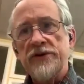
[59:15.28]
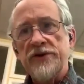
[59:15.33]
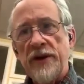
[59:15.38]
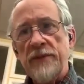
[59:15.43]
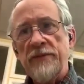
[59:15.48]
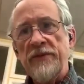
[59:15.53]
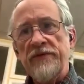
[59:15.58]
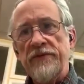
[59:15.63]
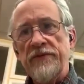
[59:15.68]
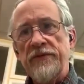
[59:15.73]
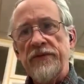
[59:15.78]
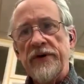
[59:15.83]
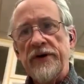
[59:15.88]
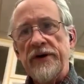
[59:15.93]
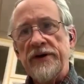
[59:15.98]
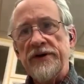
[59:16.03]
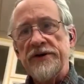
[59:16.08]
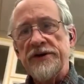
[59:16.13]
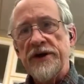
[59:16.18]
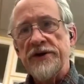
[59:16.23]
some of
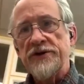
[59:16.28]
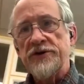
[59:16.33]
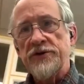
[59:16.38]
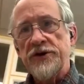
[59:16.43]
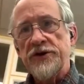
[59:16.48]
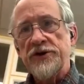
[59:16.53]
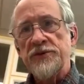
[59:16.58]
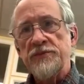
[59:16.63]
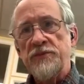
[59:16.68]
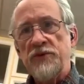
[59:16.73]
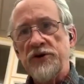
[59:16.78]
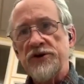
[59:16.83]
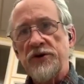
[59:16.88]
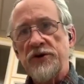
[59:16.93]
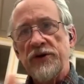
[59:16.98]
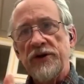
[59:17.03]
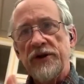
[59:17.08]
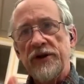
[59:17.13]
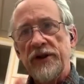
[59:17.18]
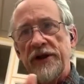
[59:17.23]
uh, Chesterton's
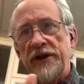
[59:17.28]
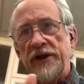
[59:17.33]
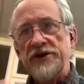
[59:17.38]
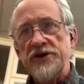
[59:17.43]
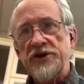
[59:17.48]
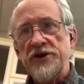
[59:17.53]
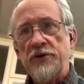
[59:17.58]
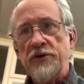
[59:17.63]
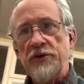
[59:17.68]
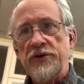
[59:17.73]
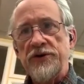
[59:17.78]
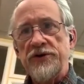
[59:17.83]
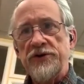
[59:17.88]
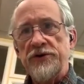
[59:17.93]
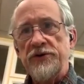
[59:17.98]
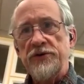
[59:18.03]
books are a little easier